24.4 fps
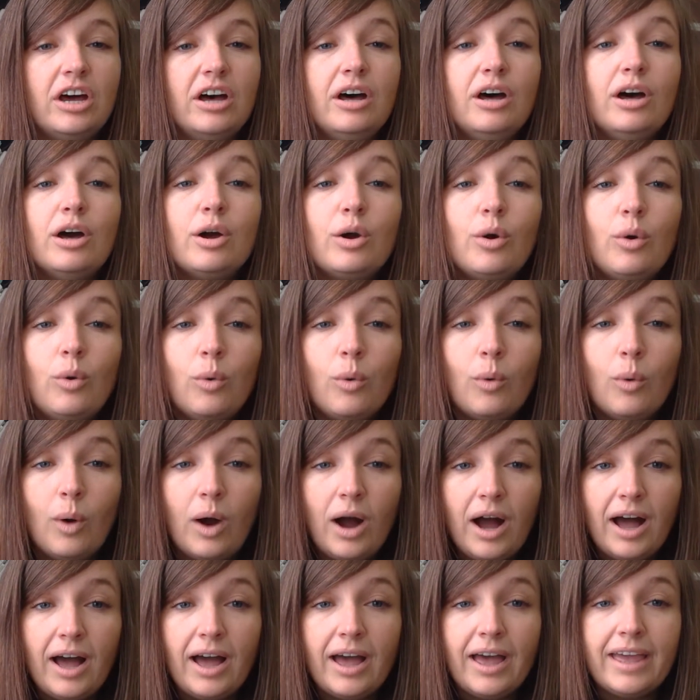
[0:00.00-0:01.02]
a
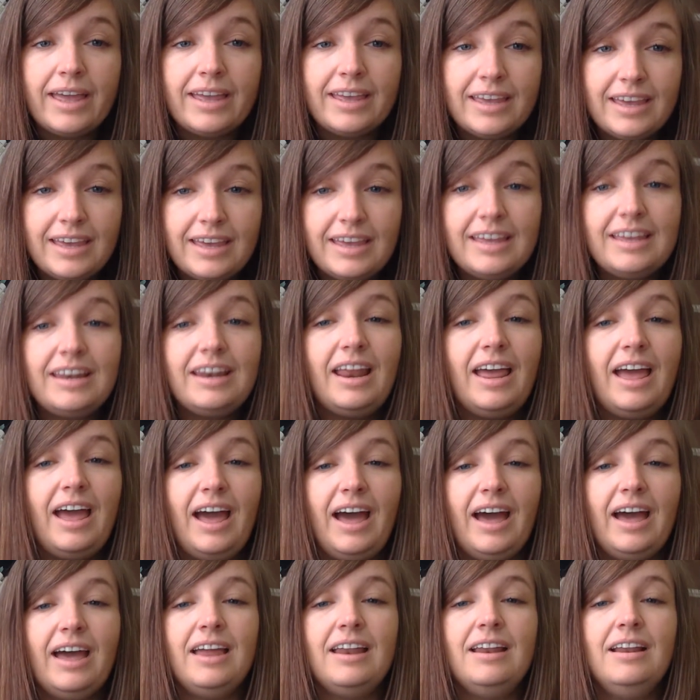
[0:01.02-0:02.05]
quiet
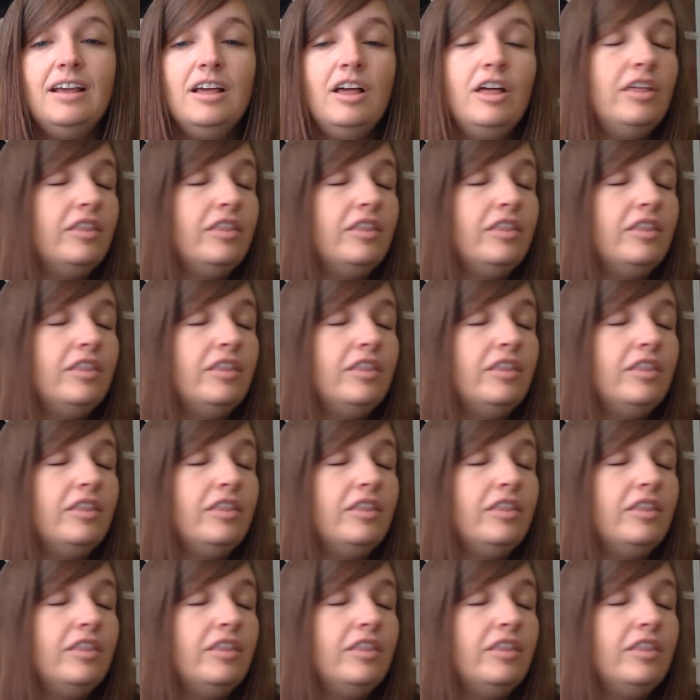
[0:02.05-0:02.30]
hat